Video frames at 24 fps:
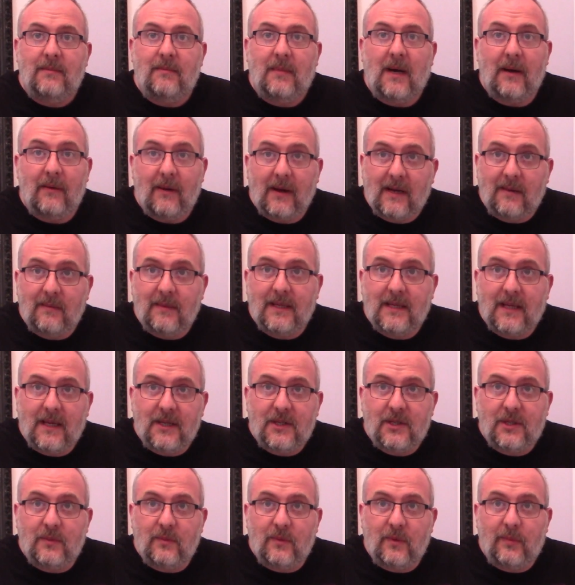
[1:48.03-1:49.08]
my
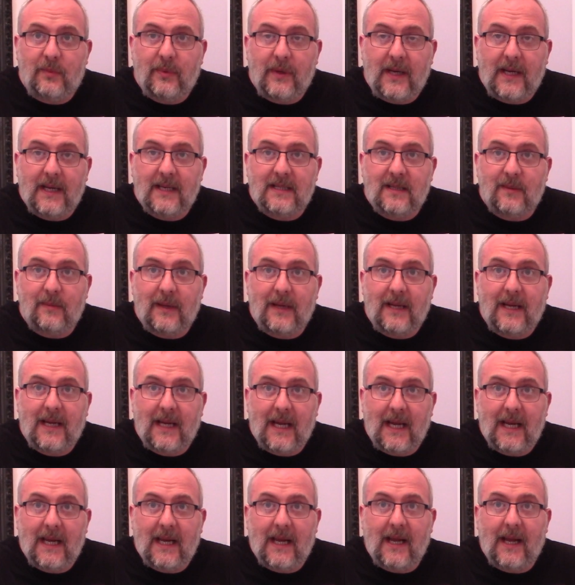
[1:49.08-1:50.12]
recommendation would be, as a
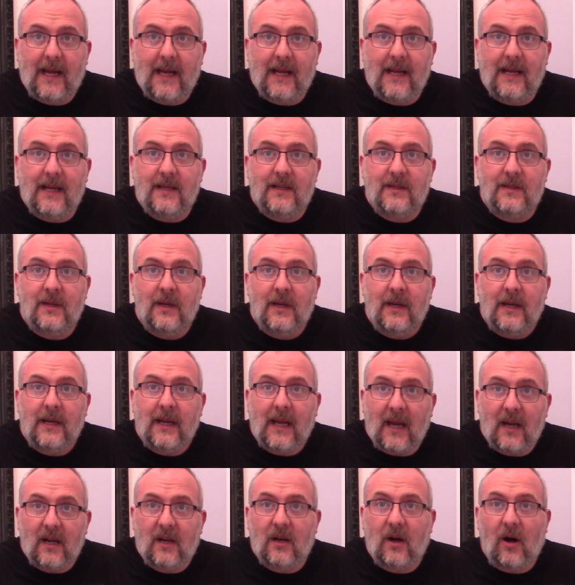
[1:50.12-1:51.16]
beginner, is
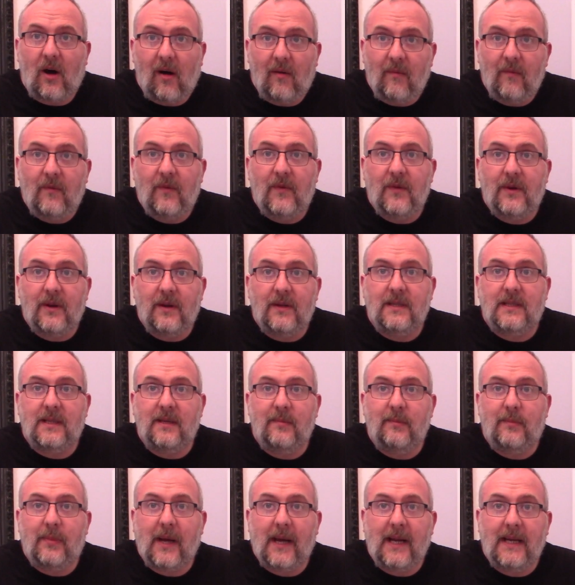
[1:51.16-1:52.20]
get confident
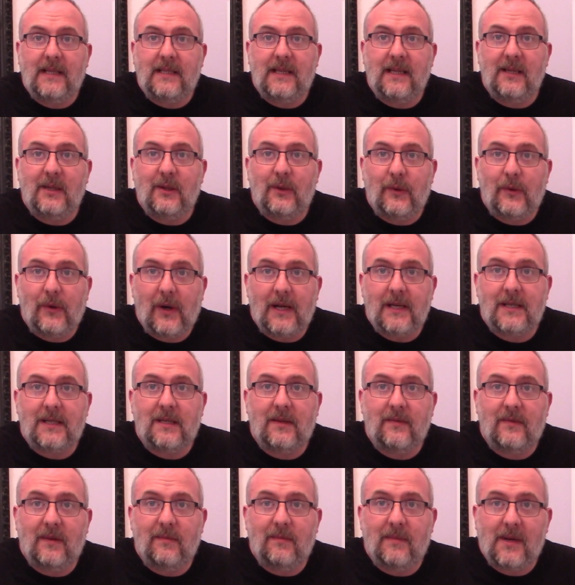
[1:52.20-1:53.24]
in painting the rest
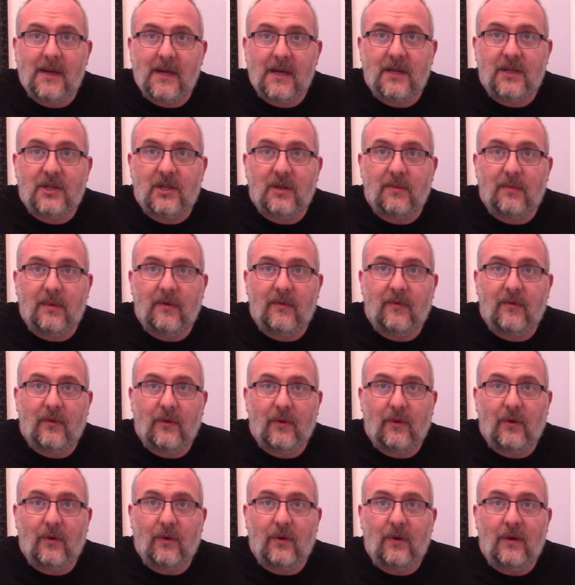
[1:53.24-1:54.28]
of the miniature
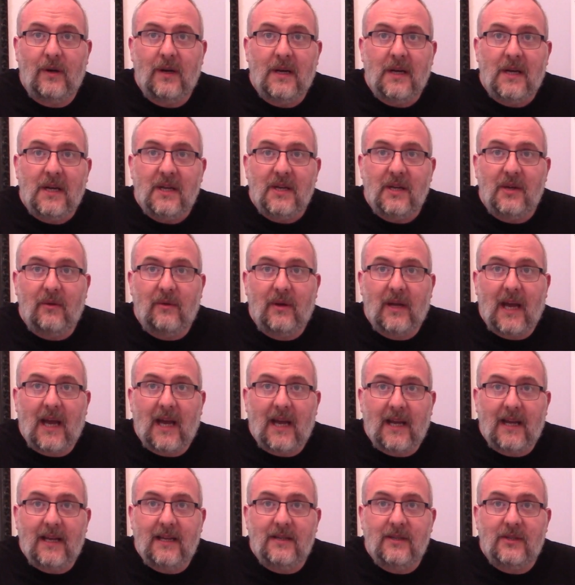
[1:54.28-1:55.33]
before you
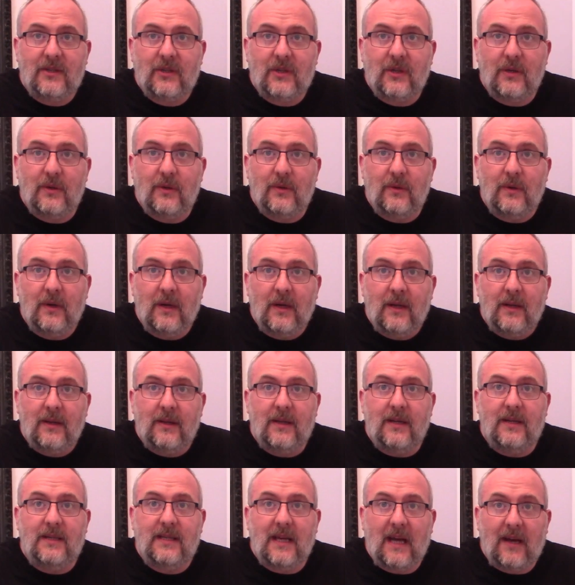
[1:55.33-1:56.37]
get into
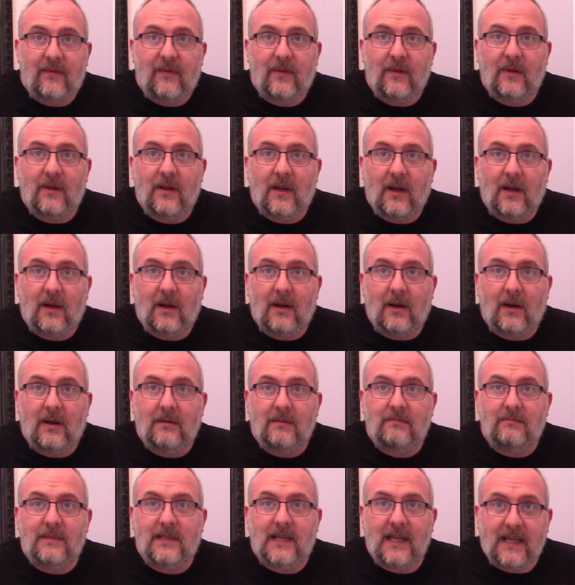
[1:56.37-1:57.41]
the devil
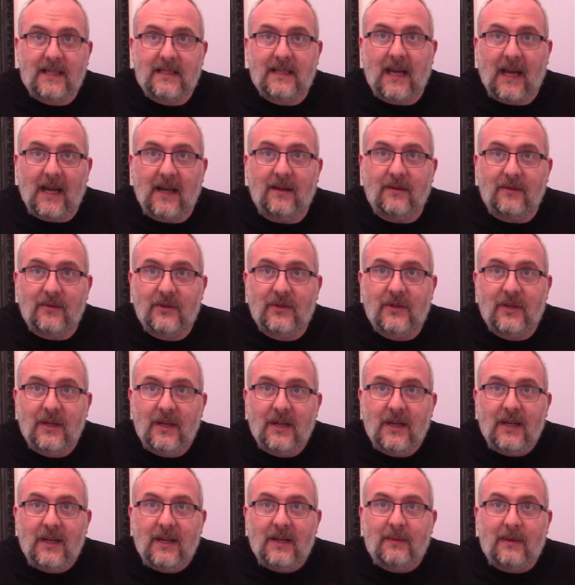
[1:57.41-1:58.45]
details,
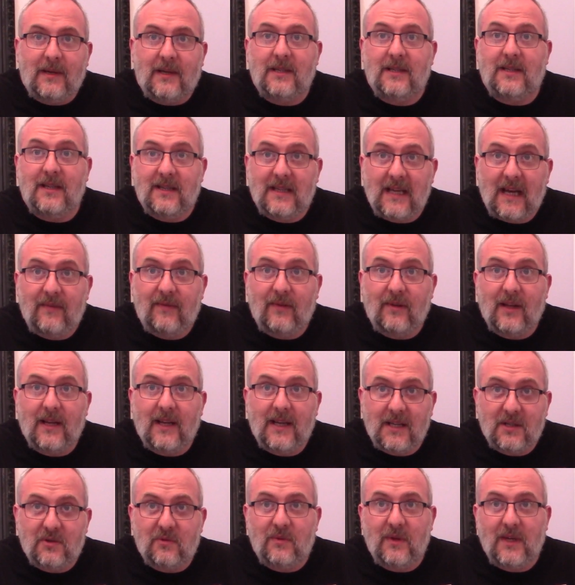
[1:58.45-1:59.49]
because the devil
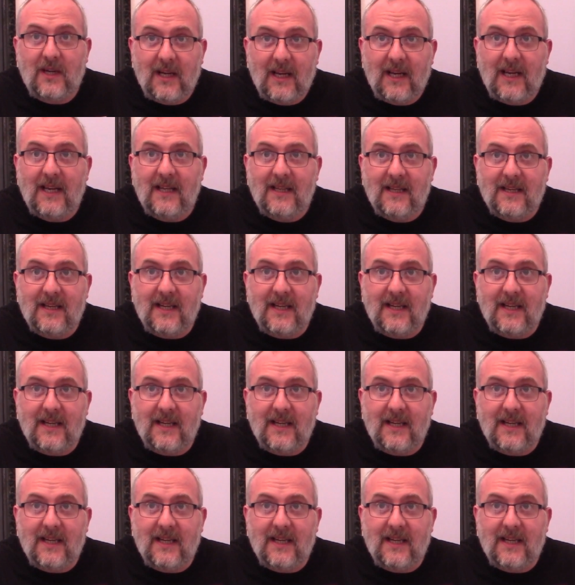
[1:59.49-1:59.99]
is really in the